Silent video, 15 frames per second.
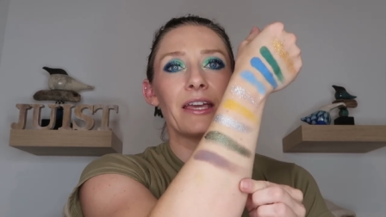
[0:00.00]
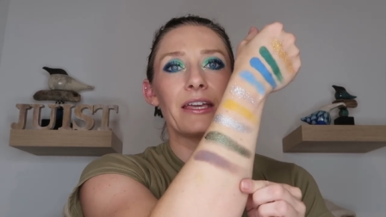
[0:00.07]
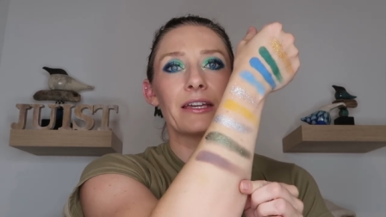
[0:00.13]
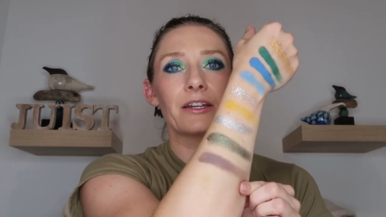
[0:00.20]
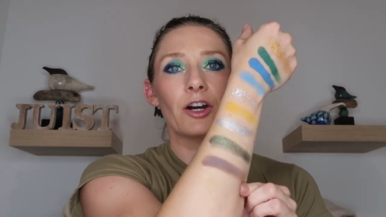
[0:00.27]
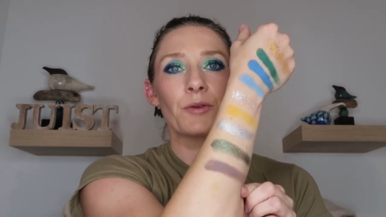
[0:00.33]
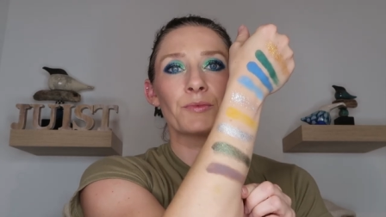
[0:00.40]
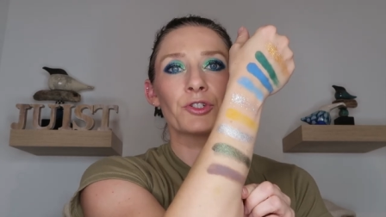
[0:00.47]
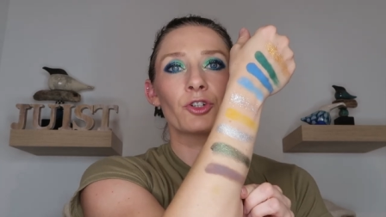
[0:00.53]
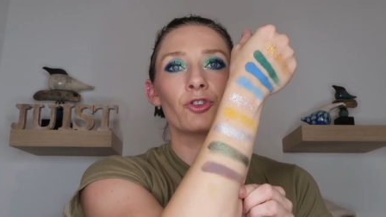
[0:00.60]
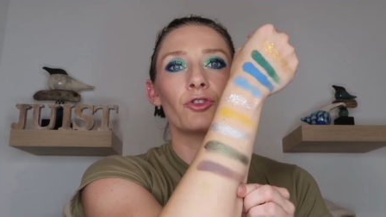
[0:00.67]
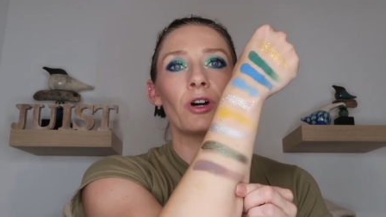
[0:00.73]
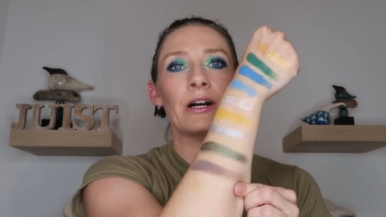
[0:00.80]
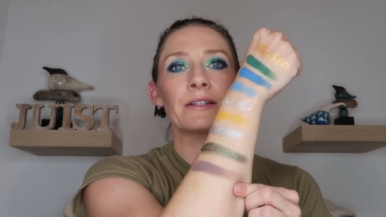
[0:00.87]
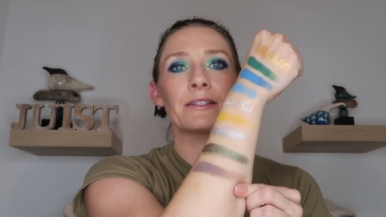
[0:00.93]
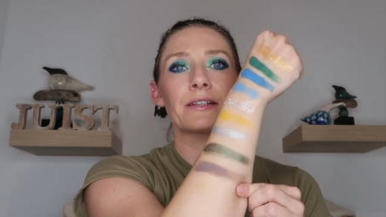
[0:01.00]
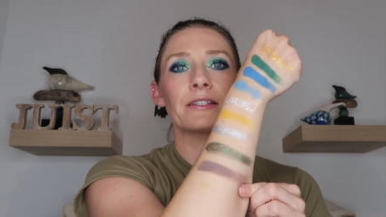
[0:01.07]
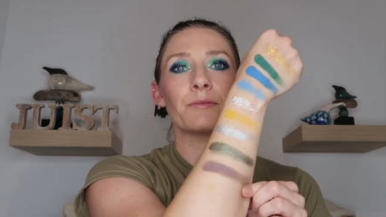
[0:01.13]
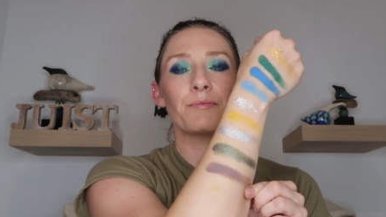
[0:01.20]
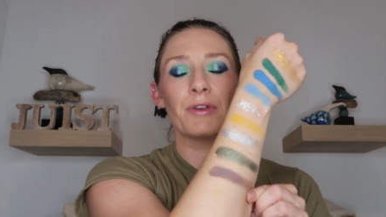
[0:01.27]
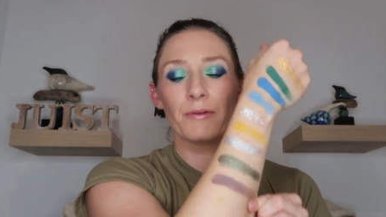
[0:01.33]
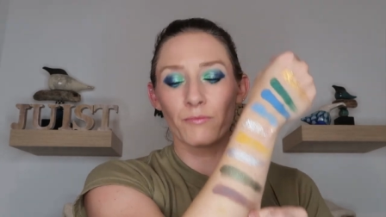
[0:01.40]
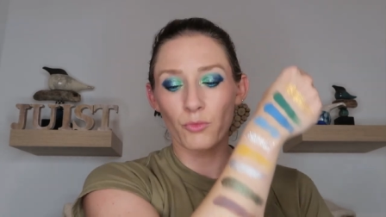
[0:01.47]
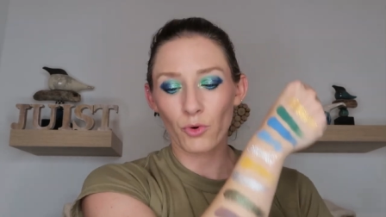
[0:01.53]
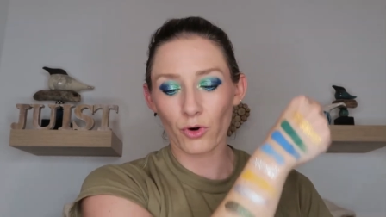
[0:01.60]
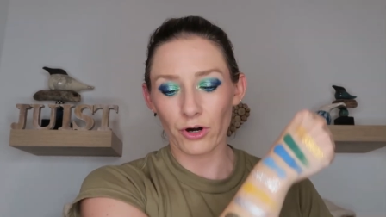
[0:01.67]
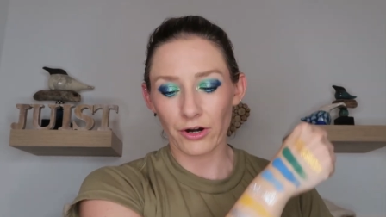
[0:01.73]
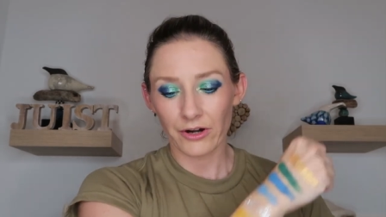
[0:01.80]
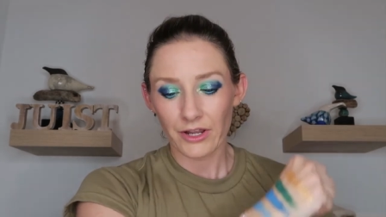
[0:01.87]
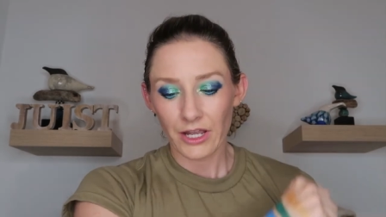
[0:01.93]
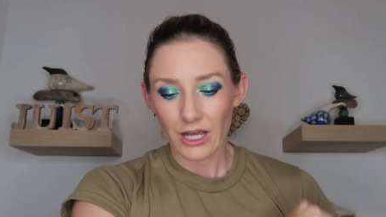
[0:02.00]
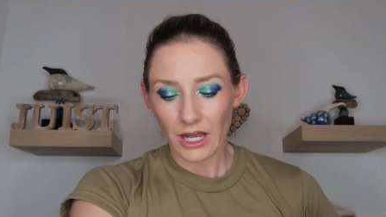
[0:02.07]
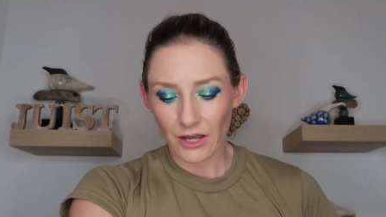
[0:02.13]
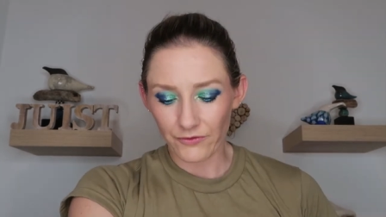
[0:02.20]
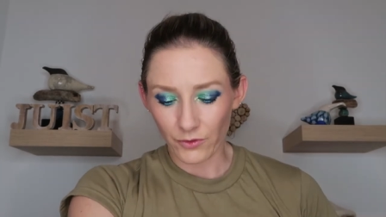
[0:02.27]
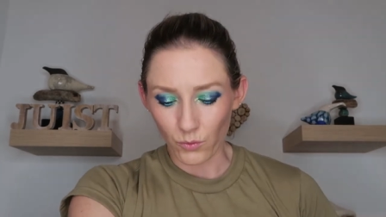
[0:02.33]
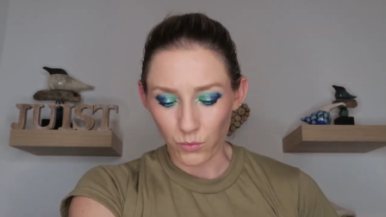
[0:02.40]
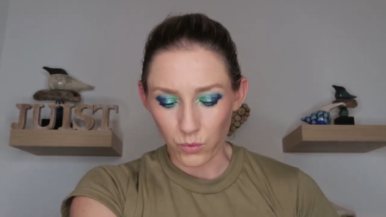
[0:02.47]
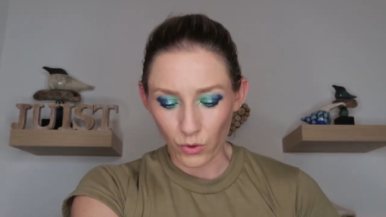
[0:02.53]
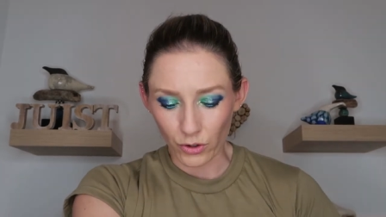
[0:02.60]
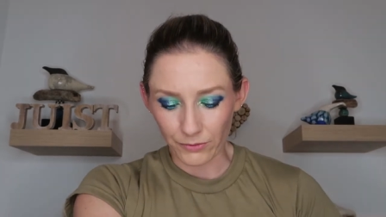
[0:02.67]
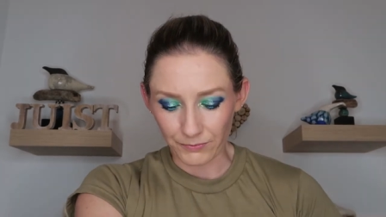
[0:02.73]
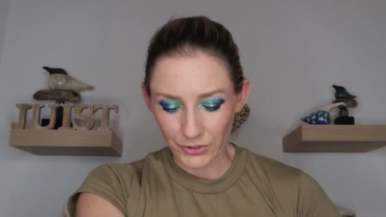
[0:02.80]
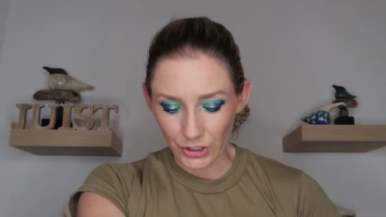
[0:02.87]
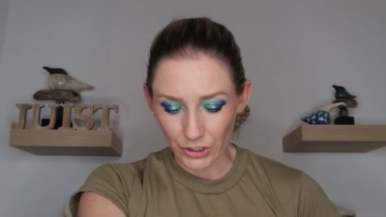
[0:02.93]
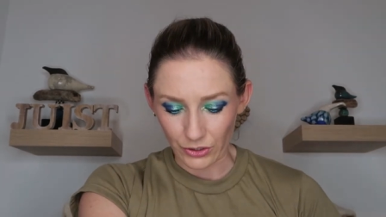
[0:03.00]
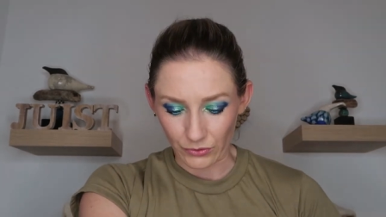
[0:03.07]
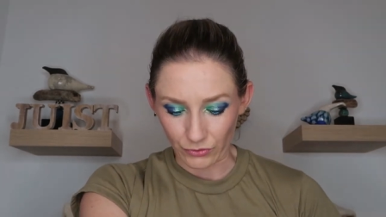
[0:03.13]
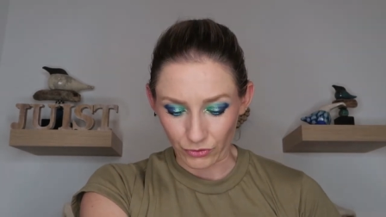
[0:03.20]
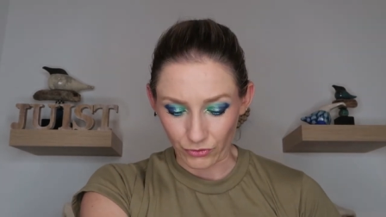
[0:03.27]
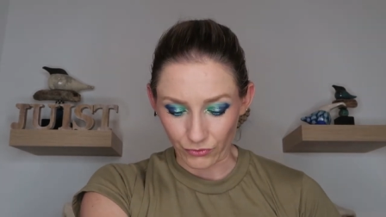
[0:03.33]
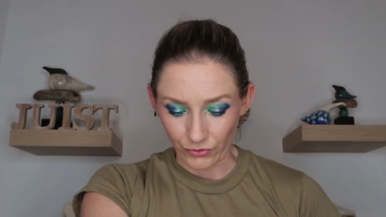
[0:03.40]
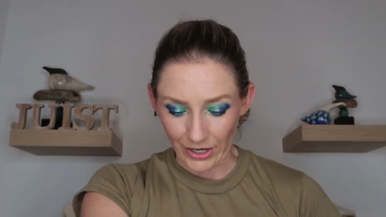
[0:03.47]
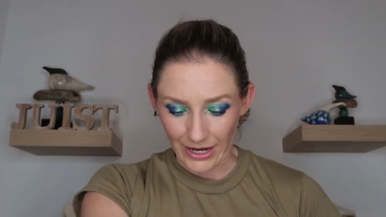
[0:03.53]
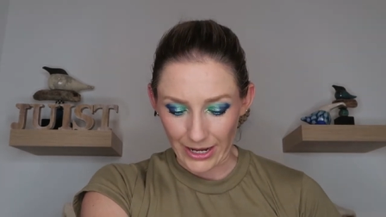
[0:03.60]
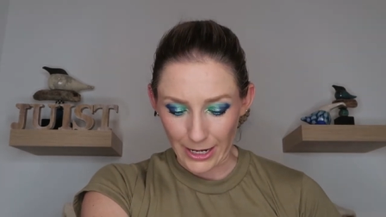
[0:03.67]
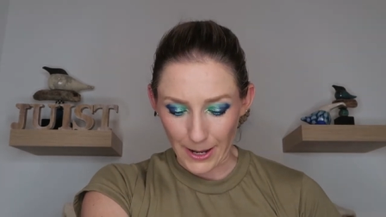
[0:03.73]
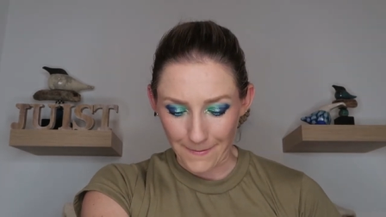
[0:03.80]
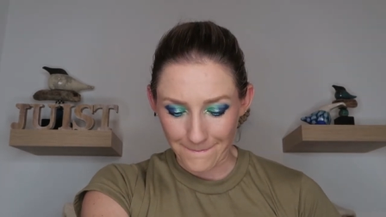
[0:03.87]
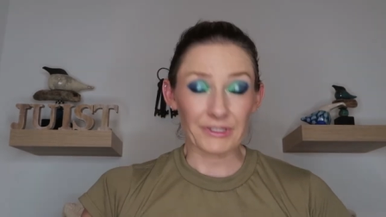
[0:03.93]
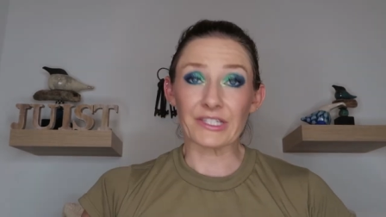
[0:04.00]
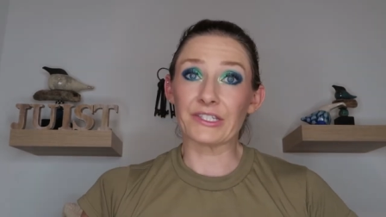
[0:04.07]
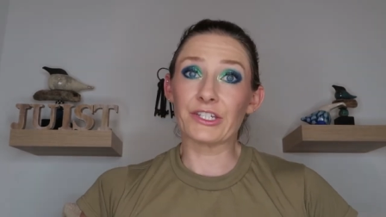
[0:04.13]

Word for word: it comes across as a bit more of a warm toned gray, but